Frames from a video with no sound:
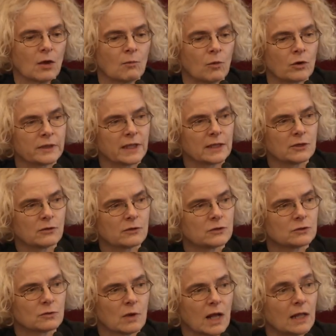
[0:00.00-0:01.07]
more
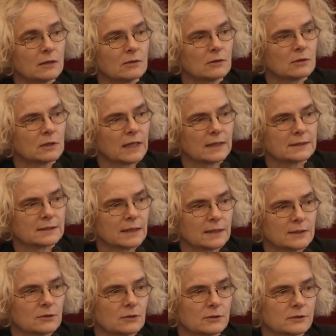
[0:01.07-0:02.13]
dangerous to alcohol, I'll say
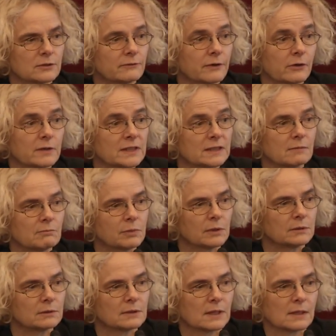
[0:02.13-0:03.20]
it's also very simple.